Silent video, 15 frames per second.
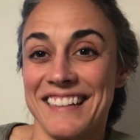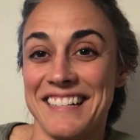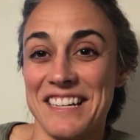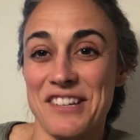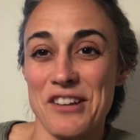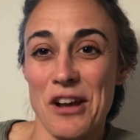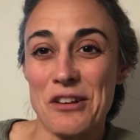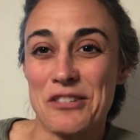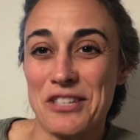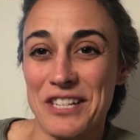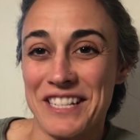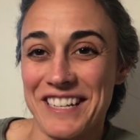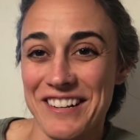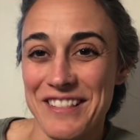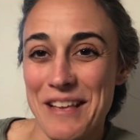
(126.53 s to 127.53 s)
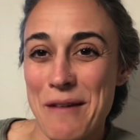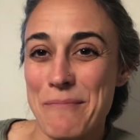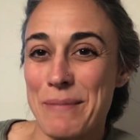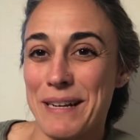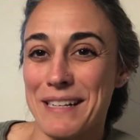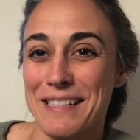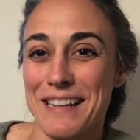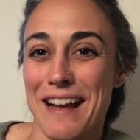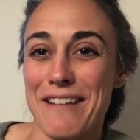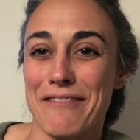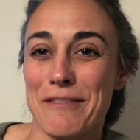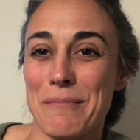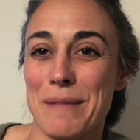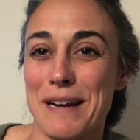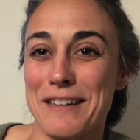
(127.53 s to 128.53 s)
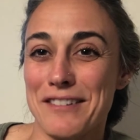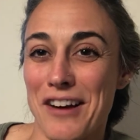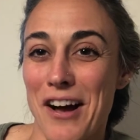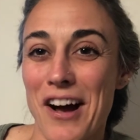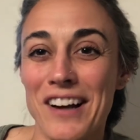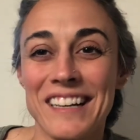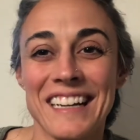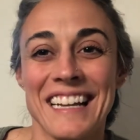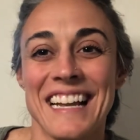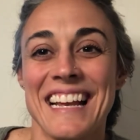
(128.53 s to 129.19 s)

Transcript: did y'all just hear that big sigh from my dog?